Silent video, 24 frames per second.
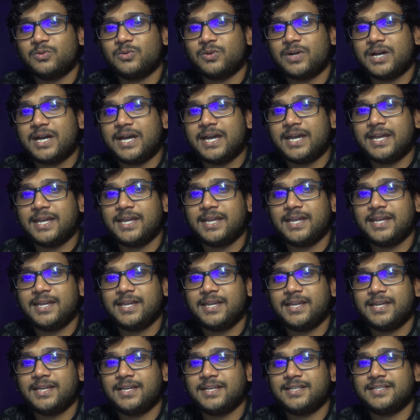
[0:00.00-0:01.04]

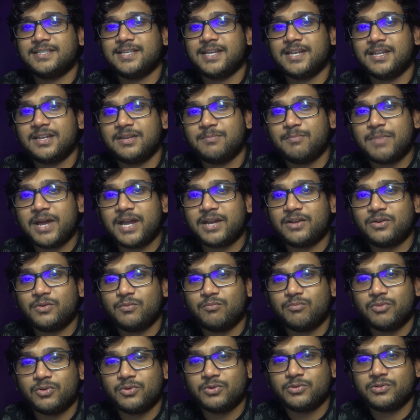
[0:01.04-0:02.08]
I sent it back to
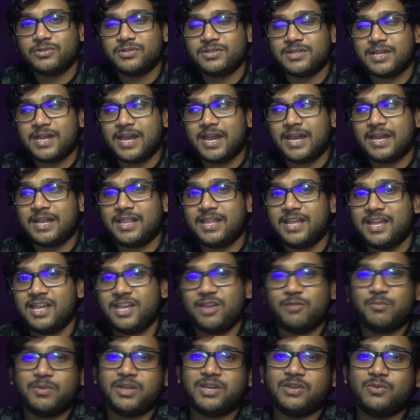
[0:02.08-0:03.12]
Bose and they
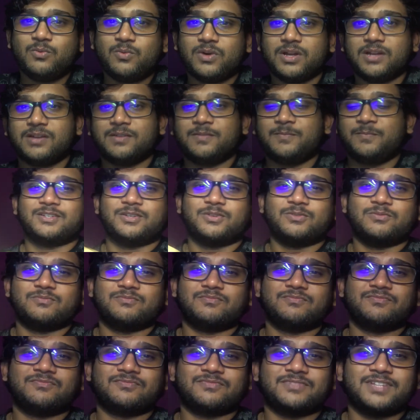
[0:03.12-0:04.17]
gave me a new one. So
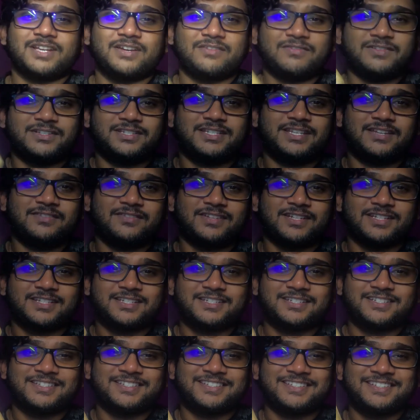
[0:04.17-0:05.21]
I've received
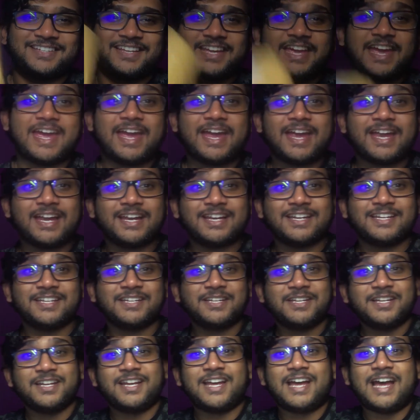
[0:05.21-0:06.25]
it. And
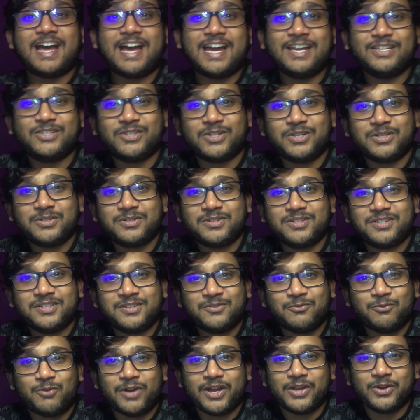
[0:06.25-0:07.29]
I thought,
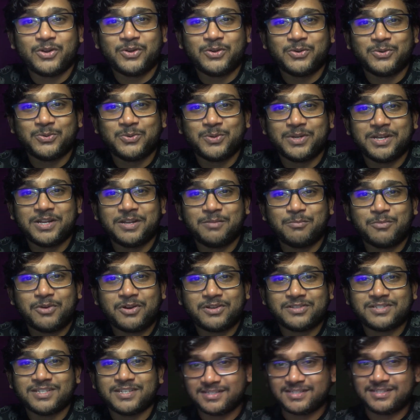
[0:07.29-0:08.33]
why not do an
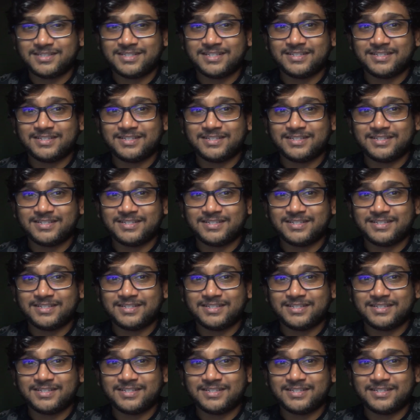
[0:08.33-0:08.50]
unboxing?